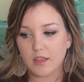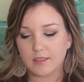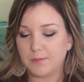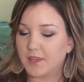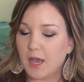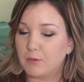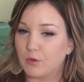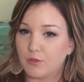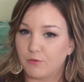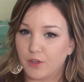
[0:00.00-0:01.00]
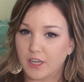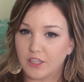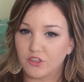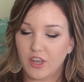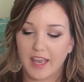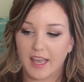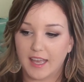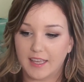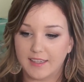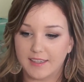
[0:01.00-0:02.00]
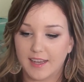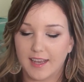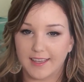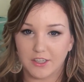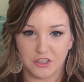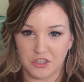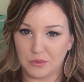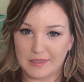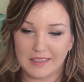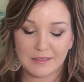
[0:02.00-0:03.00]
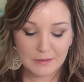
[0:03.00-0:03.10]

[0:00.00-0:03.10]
something happened with the footage and I couldn't use it.